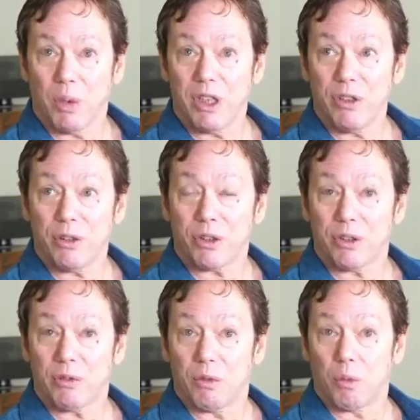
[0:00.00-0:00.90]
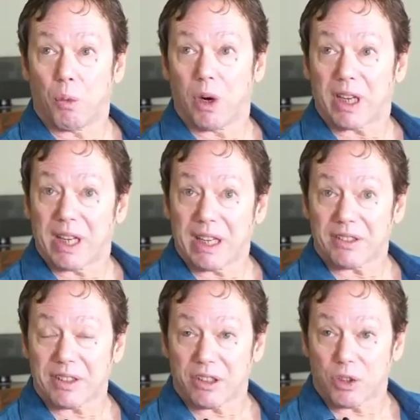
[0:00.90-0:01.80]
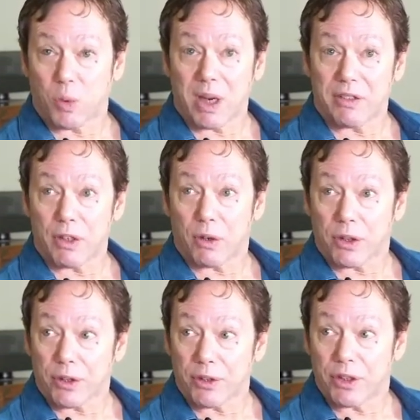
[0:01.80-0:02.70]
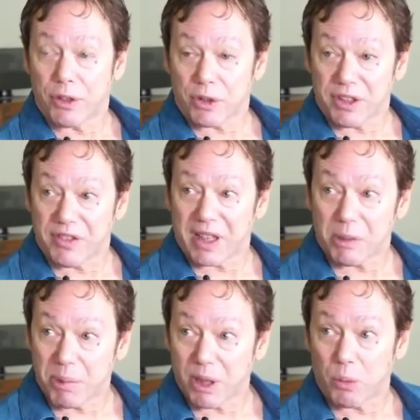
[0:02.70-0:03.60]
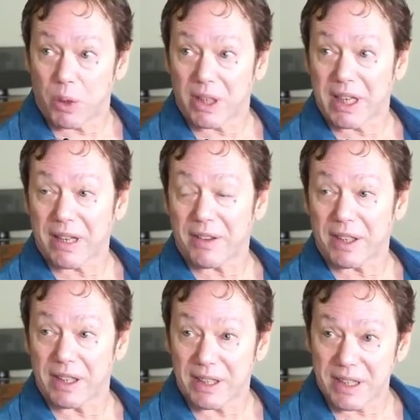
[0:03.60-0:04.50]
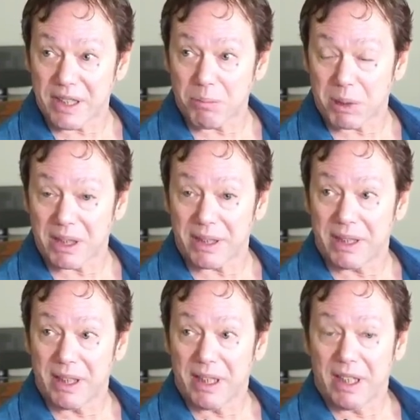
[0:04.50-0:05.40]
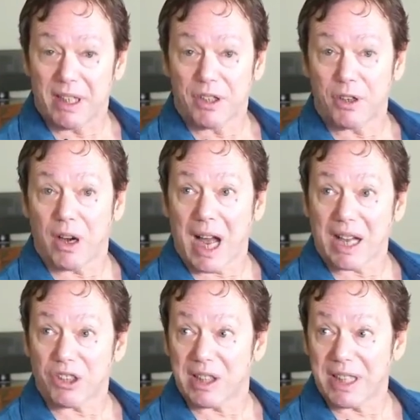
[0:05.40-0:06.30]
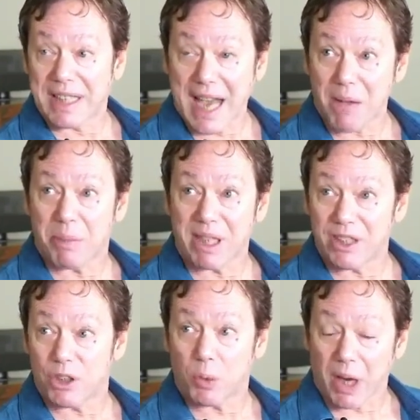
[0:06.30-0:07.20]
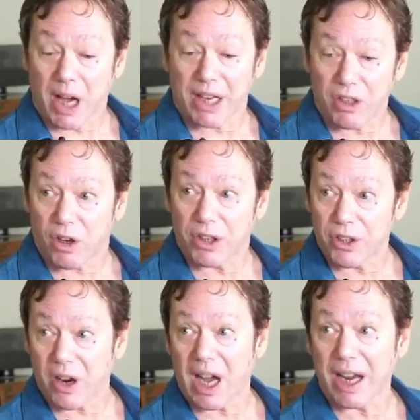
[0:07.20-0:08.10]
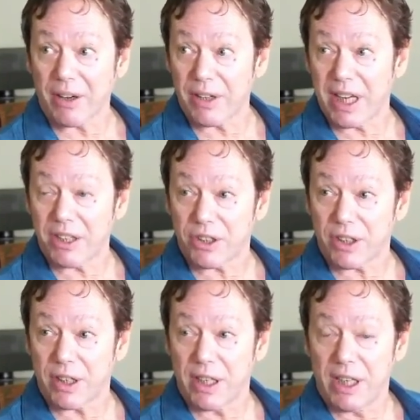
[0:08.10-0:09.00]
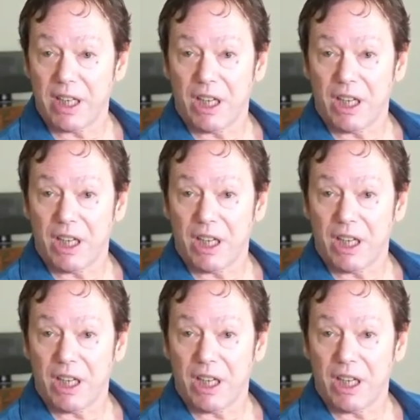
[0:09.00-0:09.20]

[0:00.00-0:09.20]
when you're working as a 12-year-old, 13-year-old, developing a work ethic and discipline, you're actually tapping into what I call your higher nature.